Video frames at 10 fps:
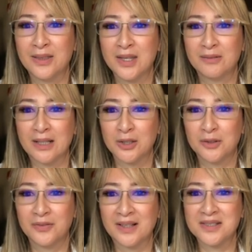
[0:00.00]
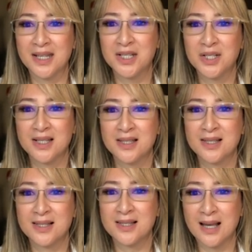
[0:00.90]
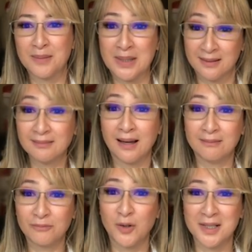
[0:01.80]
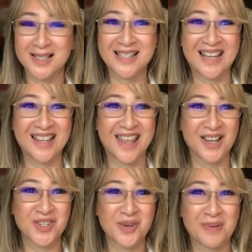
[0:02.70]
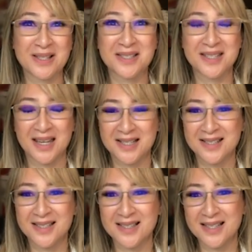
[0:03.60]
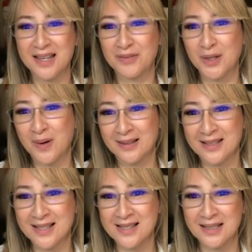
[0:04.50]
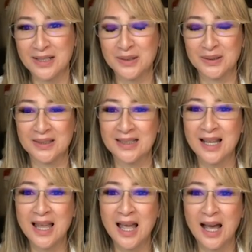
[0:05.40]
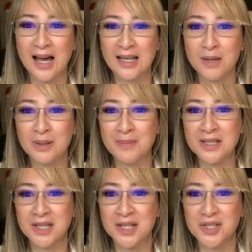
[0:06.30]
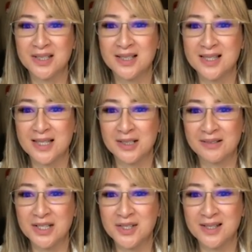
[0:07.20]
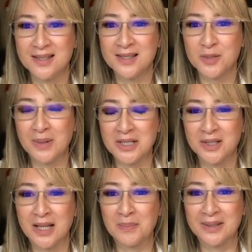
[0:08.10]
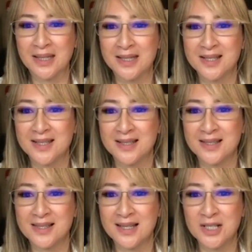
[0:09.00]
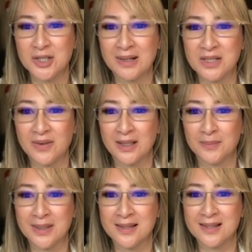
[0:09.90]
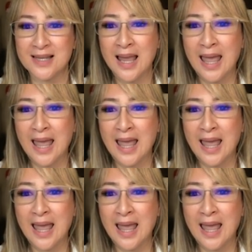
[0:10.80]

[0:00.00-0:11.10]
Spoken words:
theoretical foundations. I mean, I want to see the actual presentation to see if the quality is any good. Implementation considerations, practical applications, interactive elements.